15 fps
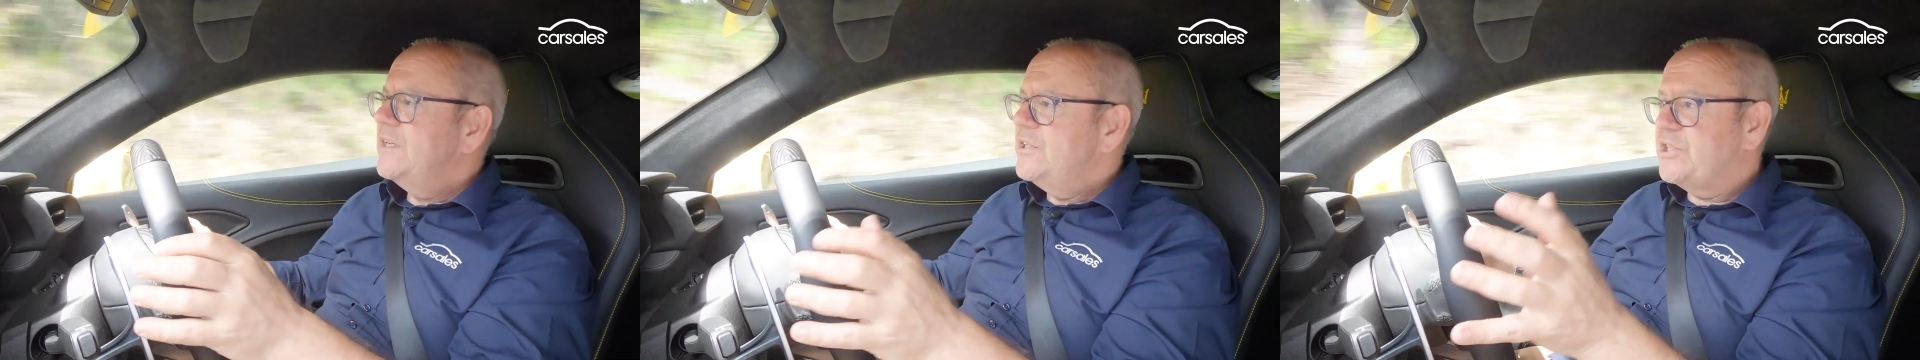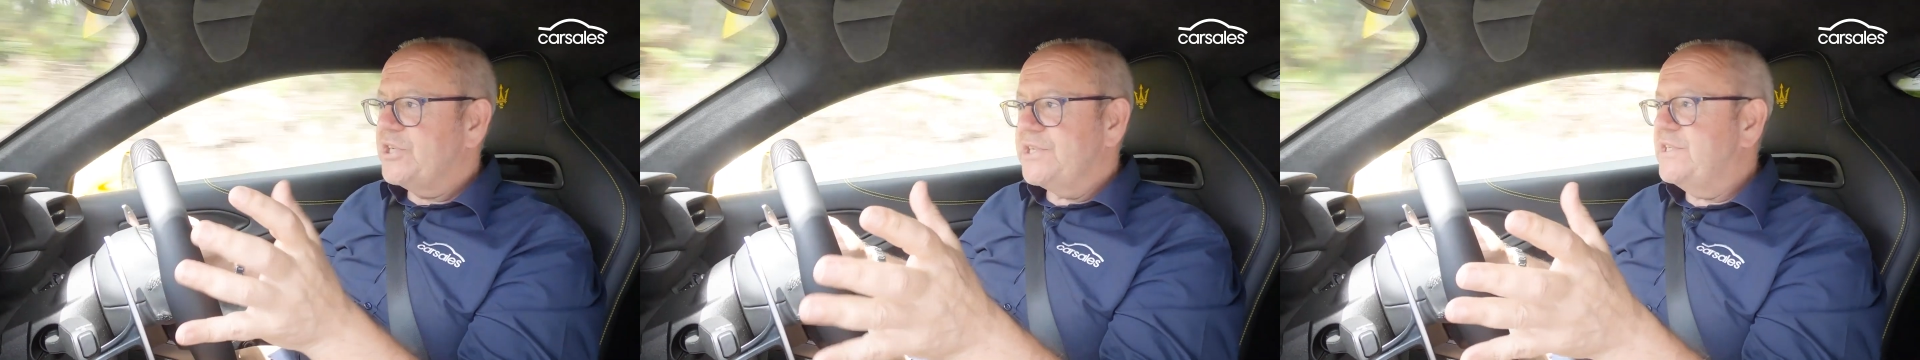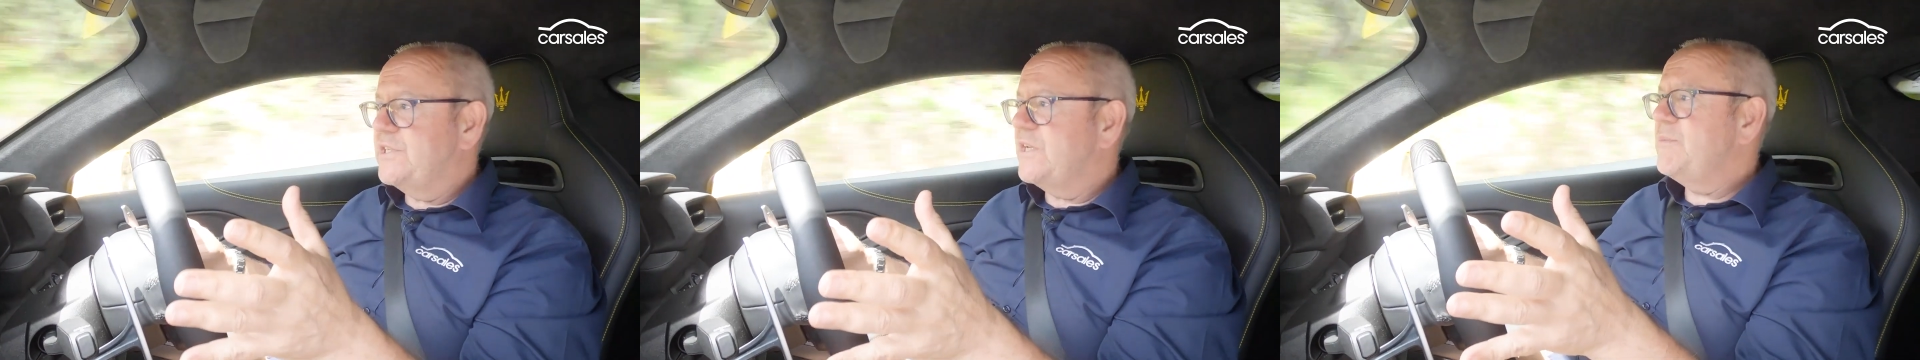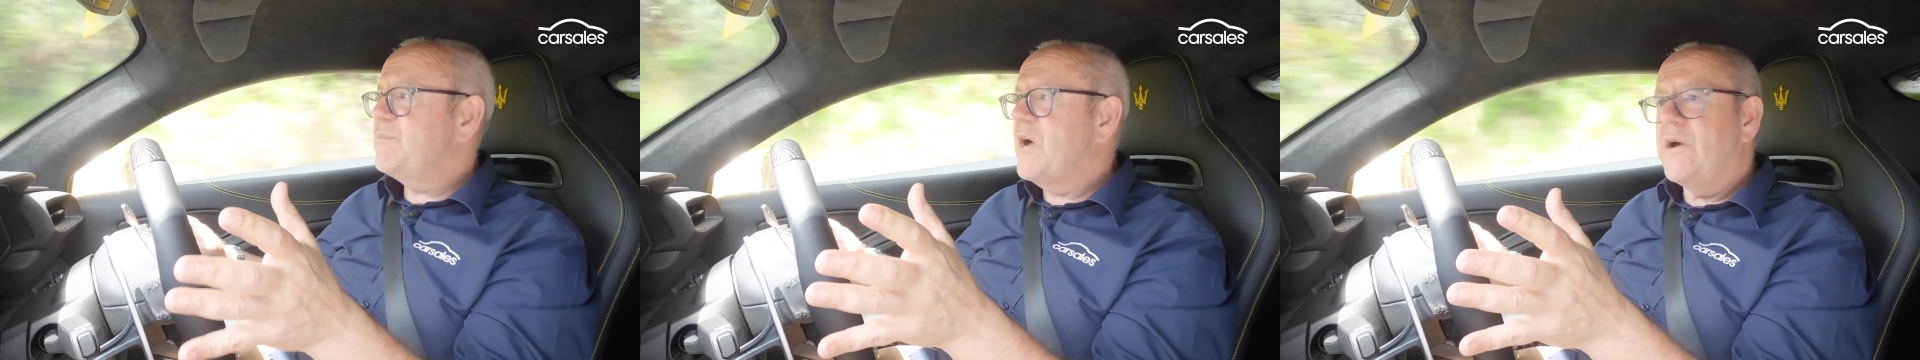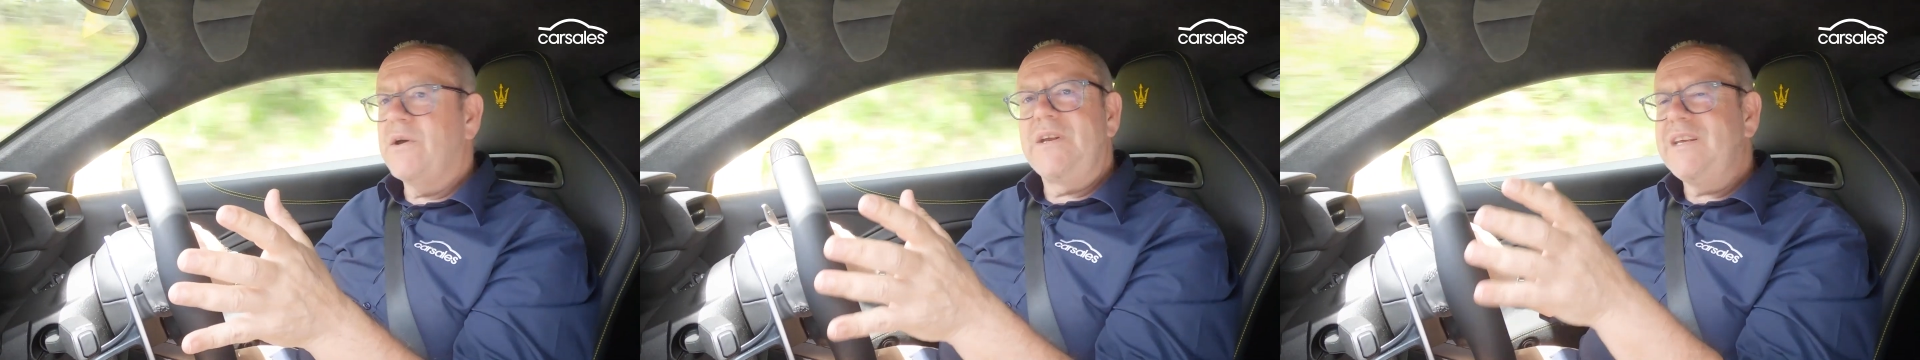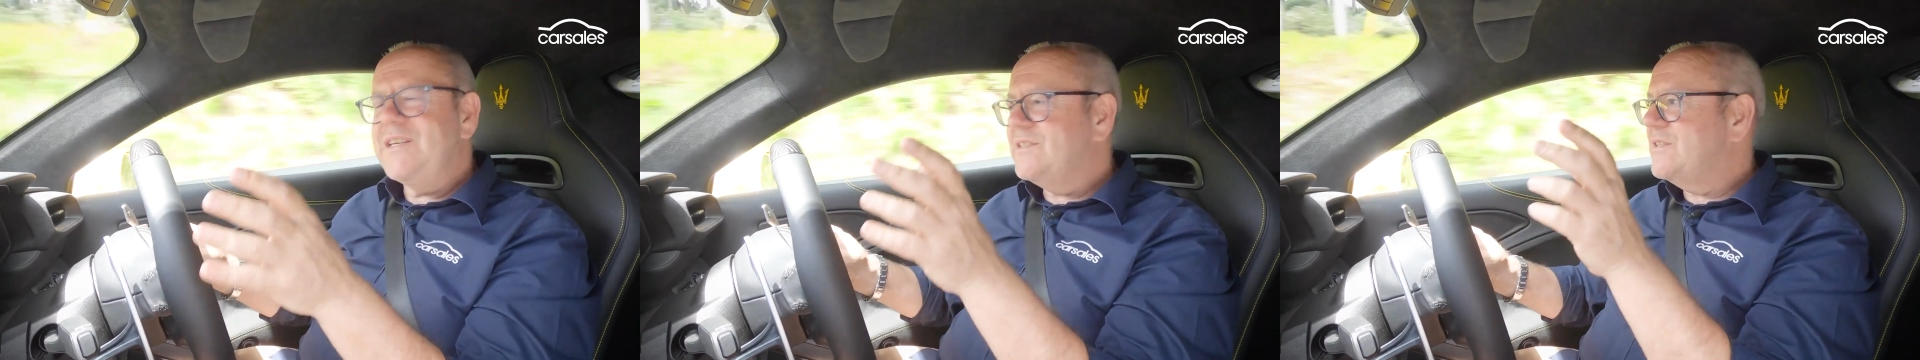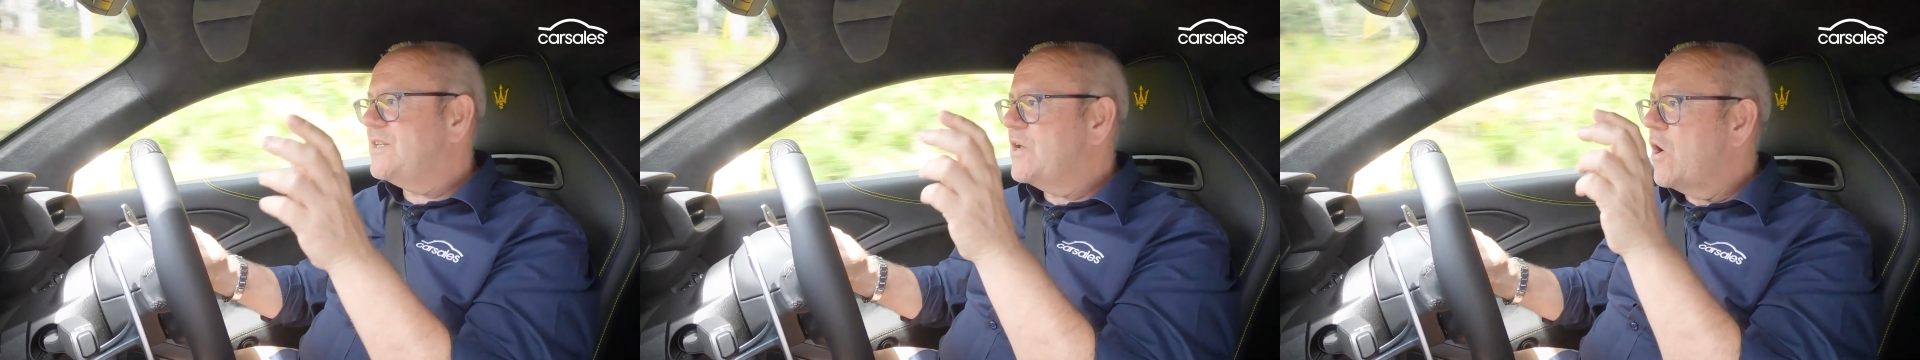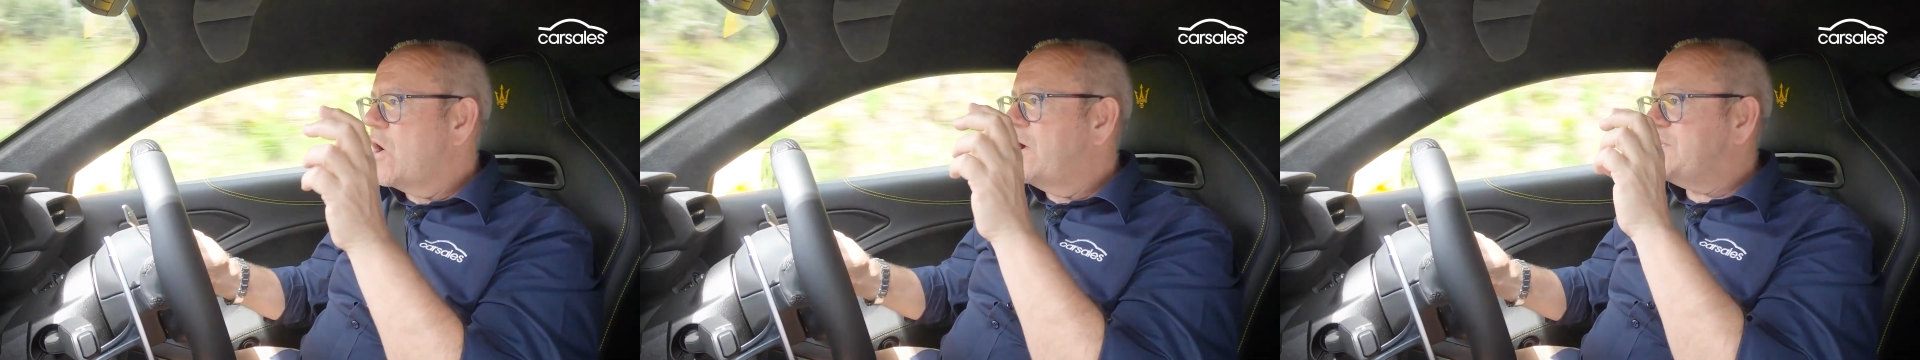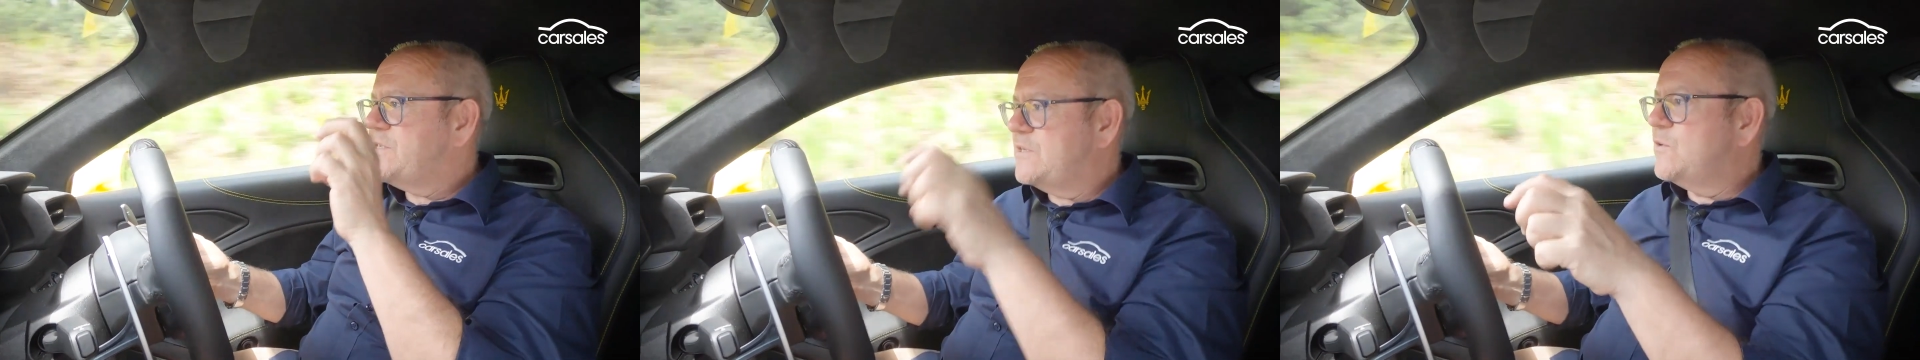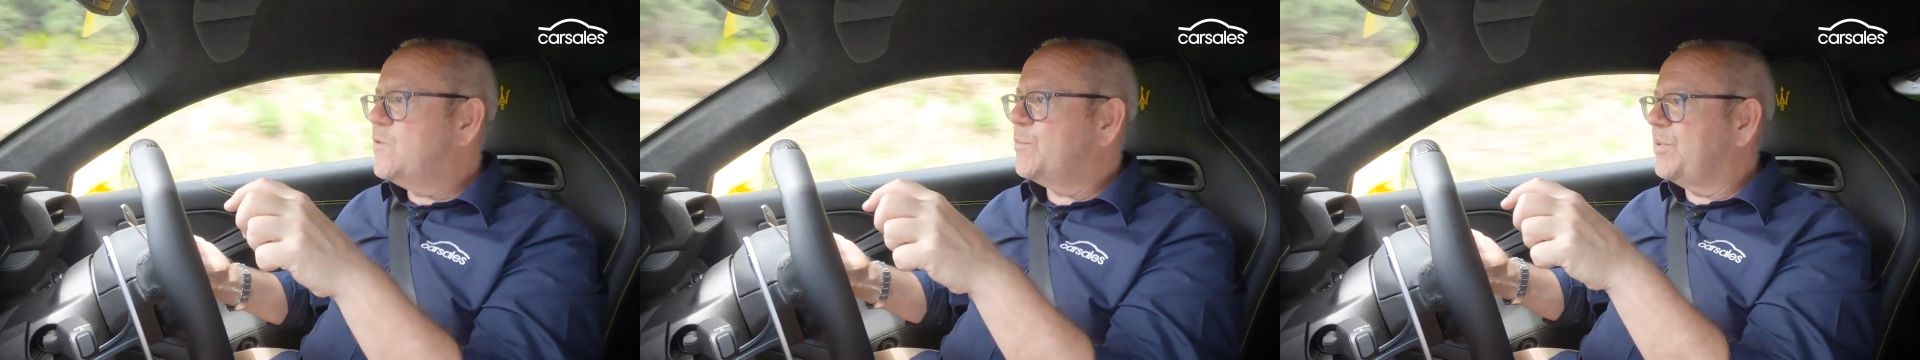GT mode is the
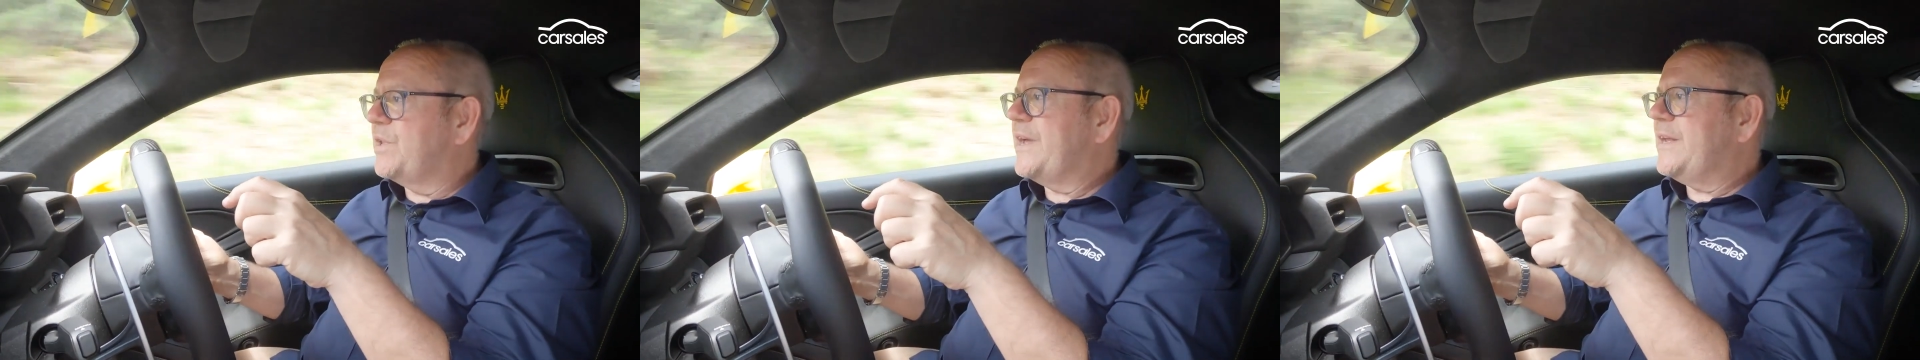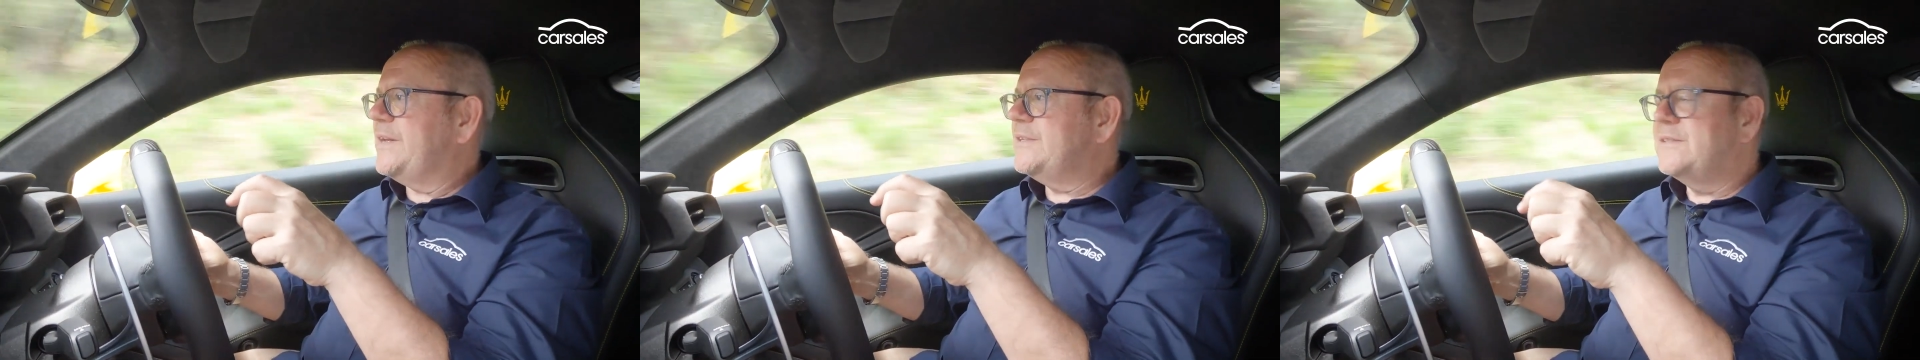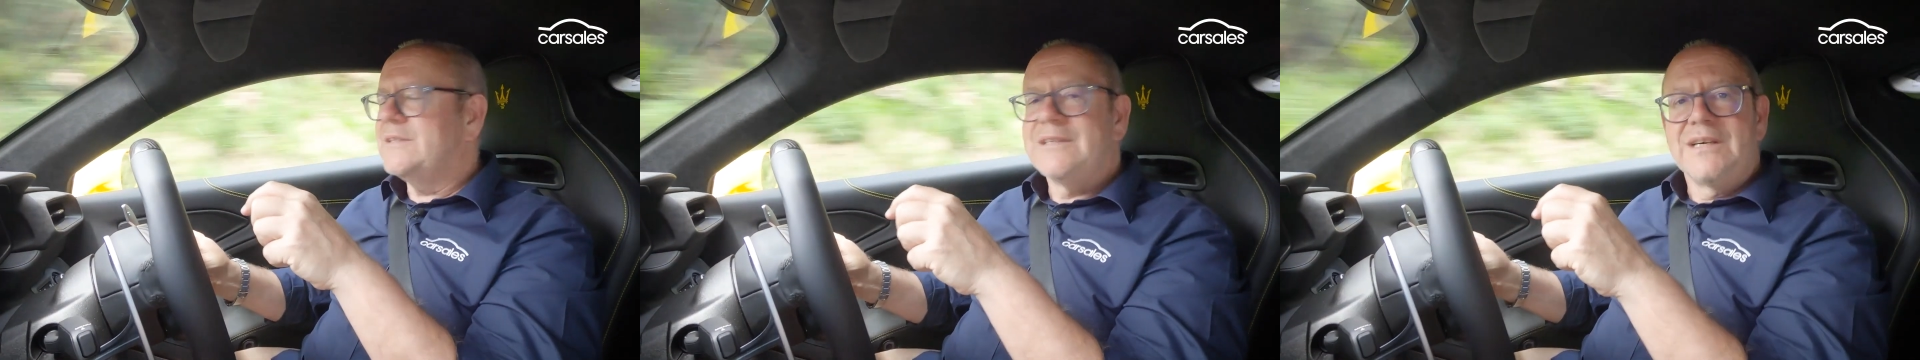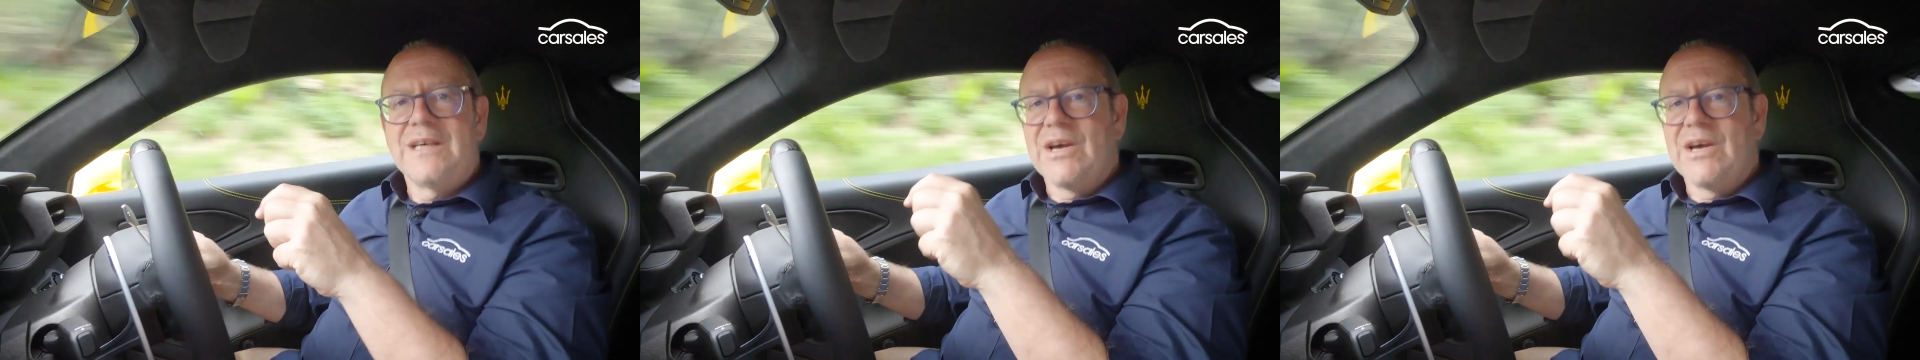ideal blend